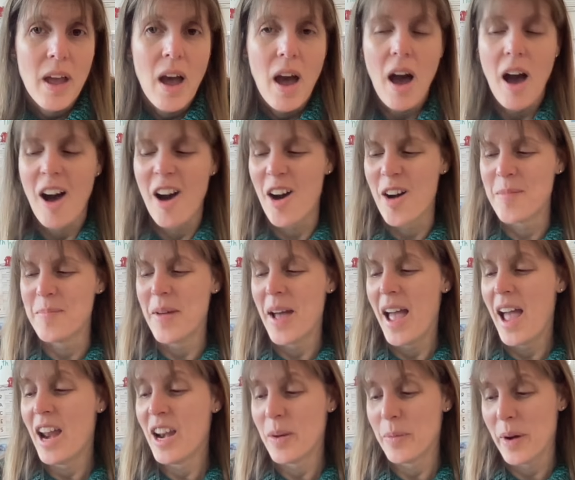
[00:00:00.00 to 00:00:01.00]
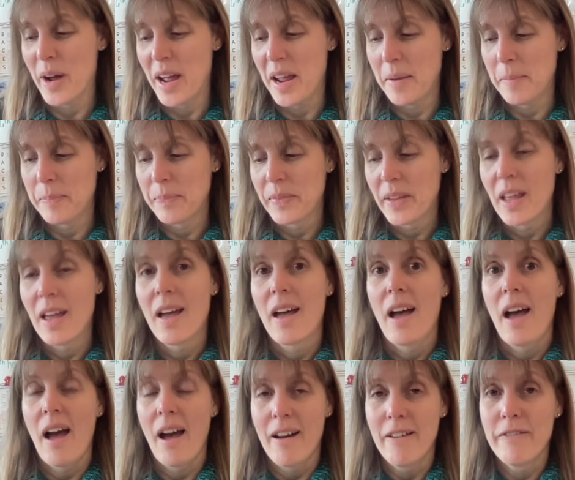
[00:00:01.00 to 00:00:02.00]
Um, anyway,
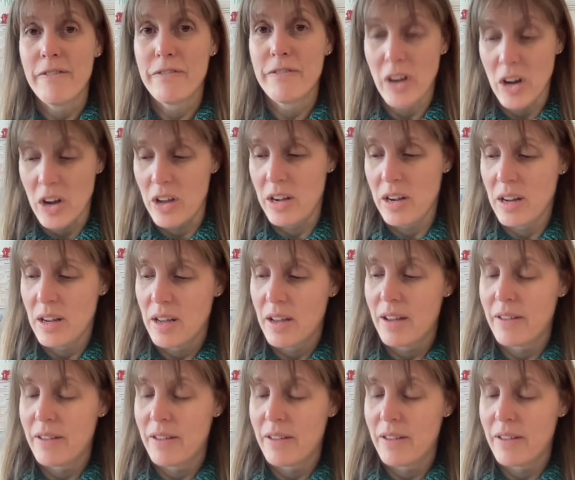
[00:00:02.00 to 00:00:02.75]
have fun